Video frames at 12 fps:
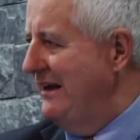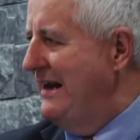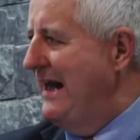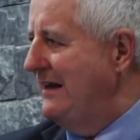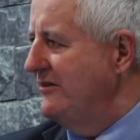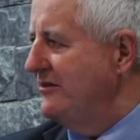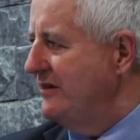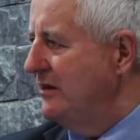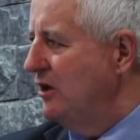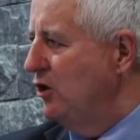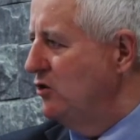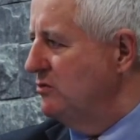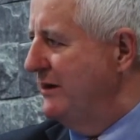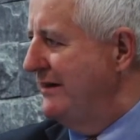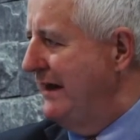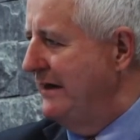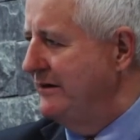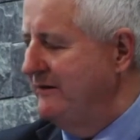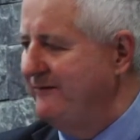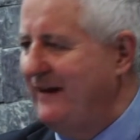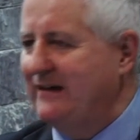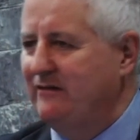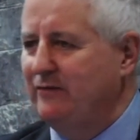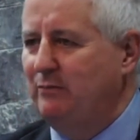and analysis that goes with that. And in
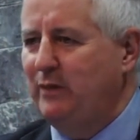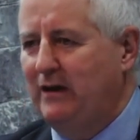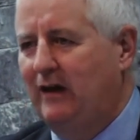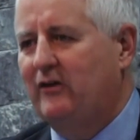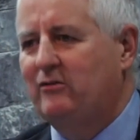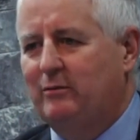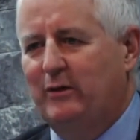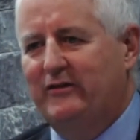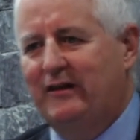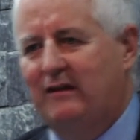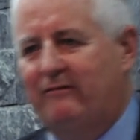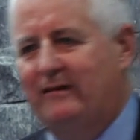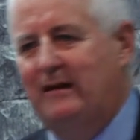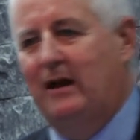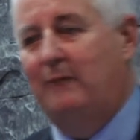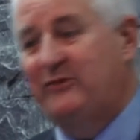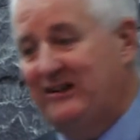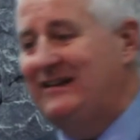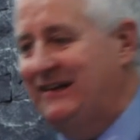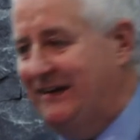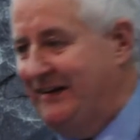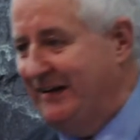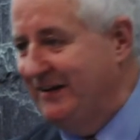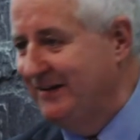fact, if I'm being honest with myself, I'm still
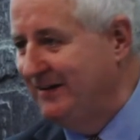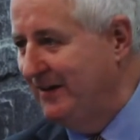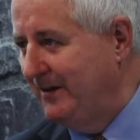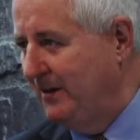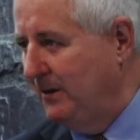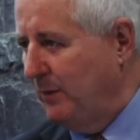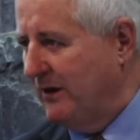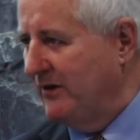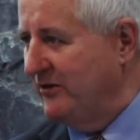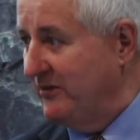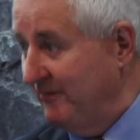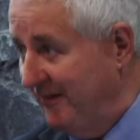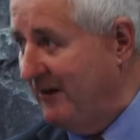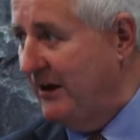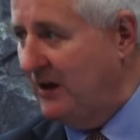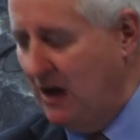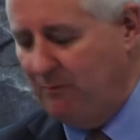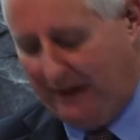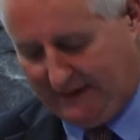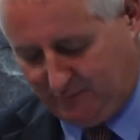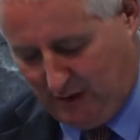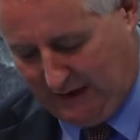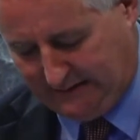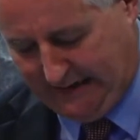learning because it's a very complex
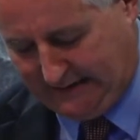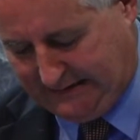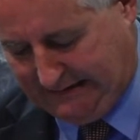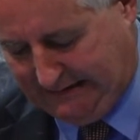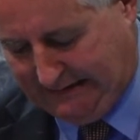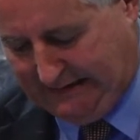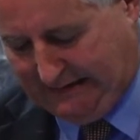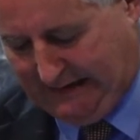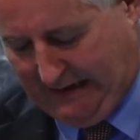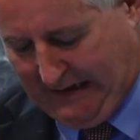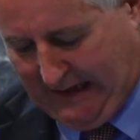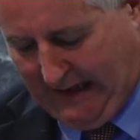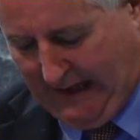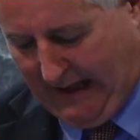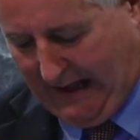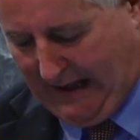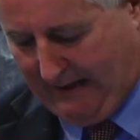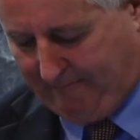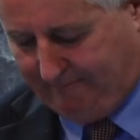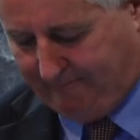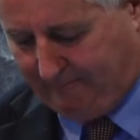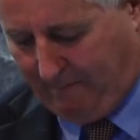process. The